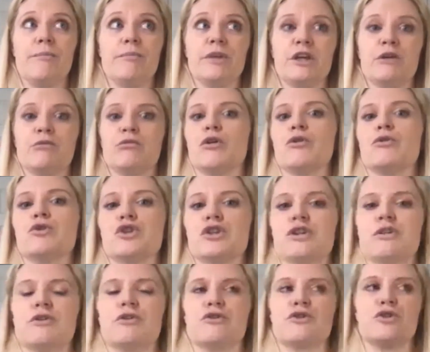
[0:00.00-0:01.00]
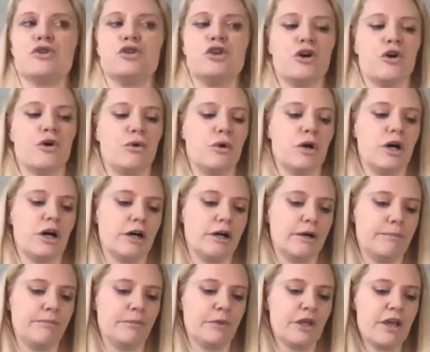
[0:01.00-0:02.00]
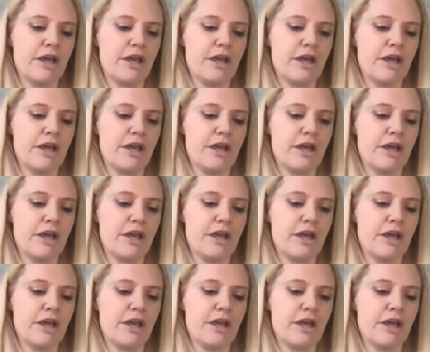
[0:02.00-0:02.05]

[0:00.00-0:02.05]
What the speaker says: erosion, there's no